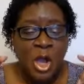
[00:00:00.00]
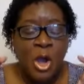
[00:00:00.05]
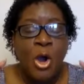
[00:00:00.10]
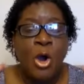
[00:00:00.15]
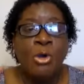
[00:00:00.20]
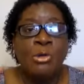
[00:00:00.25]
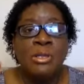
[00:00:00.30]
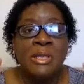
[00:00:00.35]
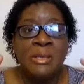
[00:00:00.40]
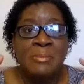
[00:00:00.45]

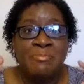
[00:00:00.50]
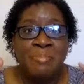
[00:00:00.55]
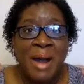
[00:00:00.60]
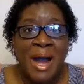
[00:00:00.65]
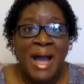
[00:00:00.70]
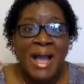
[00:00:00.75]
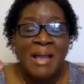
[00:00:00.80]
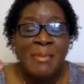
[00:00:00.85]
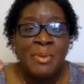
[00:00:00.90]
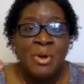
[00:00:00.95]
Holy
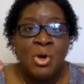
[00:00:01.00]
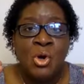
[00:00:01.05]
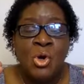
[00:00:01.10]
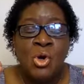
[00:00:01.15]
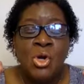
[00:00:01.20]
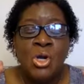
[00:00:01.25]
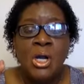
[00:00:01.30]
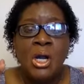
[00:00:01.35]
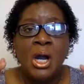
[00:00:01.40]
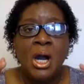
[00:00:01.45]

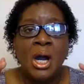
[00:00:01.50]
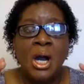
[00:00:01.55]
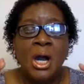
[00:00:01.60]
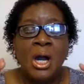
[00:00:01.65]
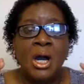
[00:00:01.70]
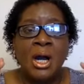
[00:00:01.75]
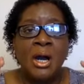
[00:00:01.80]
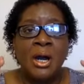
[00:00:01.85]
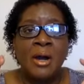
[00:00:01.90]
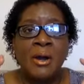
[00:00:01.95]
Bible
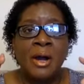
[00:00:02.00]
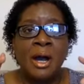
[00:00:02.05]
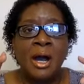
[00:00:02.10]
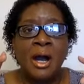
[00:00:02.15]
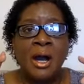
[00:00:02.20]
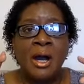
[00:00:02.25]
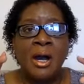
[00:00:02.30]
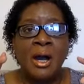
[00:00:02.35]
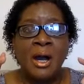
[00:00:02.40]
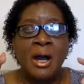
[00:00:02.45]

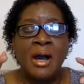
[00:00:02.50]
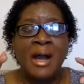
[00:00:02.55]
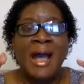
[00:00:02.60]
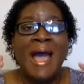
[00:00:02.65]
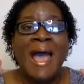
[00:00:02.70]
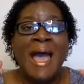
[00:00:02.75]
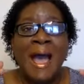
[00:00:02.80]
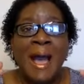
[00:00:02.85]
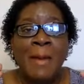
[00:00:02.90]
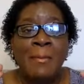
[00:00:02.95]

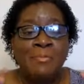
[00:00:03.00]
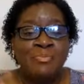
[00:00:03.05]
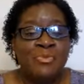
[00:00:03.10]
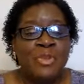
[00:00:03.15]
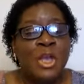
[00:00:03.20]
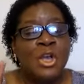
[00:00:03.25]
app,